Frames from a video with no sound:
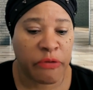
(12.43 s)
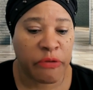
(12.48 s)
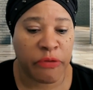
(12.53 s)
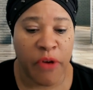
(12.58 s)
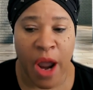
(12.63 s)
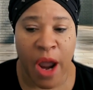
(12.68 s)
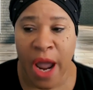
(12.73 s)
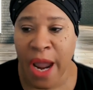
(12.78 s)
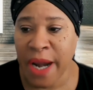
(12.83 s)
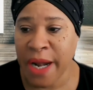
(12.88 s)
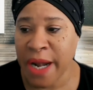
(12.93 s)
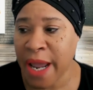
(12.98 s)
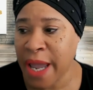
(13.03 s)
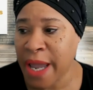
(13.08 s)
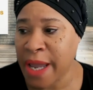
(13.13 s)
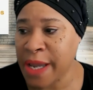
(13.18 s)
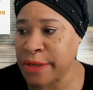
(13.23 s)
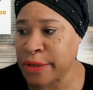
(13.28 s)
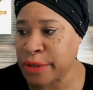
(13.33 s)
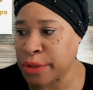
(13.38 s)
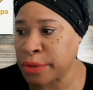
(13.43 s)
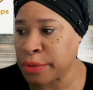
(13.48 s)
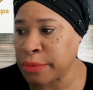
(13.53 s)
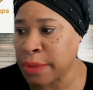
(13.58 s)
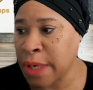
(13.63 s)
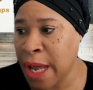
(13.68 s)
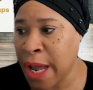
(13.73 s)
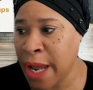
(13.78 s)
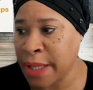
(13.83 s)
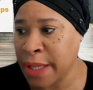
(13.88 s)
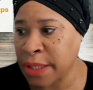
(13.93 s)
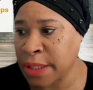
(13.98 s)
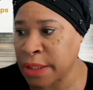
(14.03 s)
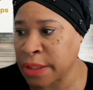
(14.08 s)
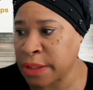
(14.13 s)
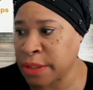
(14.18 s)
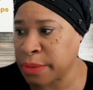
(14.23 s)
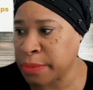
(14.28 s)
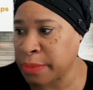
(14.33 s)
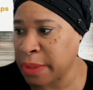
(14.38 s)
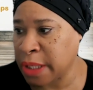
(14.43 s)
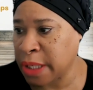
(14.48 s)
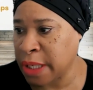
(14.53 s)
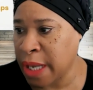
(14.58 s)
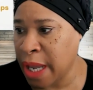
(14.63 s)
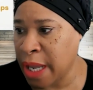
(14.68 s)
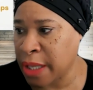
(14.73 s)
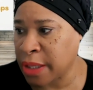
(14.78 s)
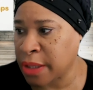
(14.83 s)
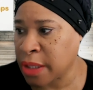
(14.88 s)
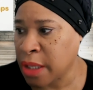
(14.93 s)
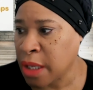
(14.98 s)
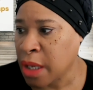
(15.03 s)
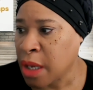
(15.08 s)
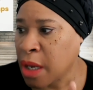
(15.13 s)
Friday, July the 28th.